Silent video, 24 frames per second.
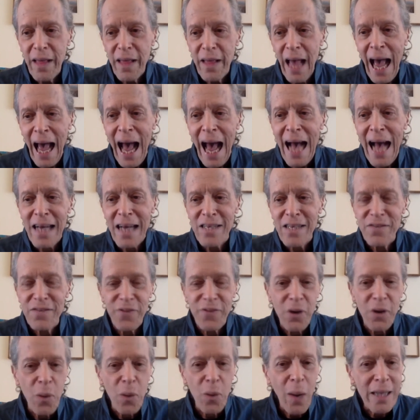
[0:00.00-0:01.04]
has
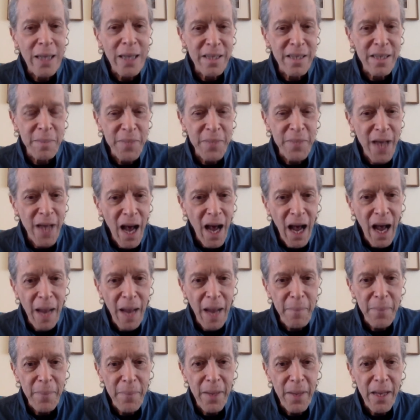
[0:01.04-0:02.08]
for quite some
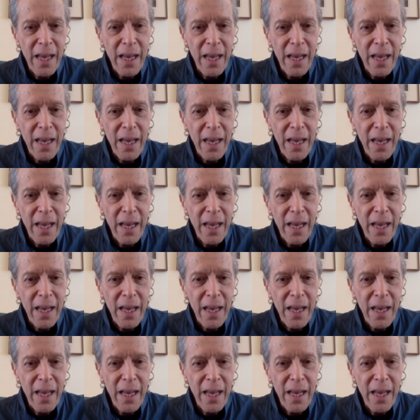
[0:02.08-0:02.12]
time.